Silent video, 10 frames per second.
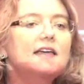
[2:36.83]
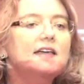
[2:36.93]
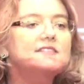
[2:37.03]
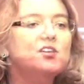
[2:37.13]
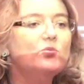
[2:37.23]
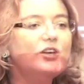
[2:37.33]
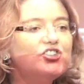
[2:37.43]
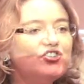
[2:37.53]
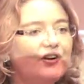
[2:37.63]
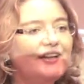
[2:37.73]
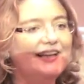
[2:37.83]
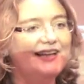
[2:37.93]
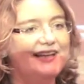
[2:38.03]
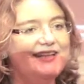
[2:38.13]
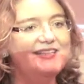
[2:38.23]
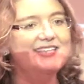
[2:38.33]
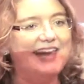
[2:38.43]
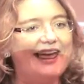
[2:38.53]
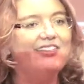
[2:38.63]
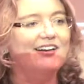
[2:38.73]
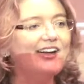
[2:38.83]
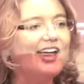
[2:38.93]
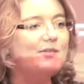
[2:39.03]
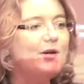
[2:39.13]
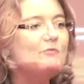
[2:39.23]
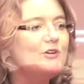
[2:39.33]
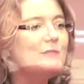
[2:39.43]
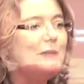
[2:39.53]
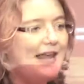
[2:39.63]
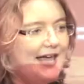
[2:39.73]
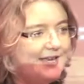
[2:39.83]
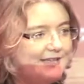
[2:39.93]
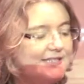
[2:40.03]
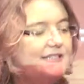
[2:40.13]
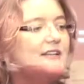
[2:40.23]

And so we jointly, together, came up with a plan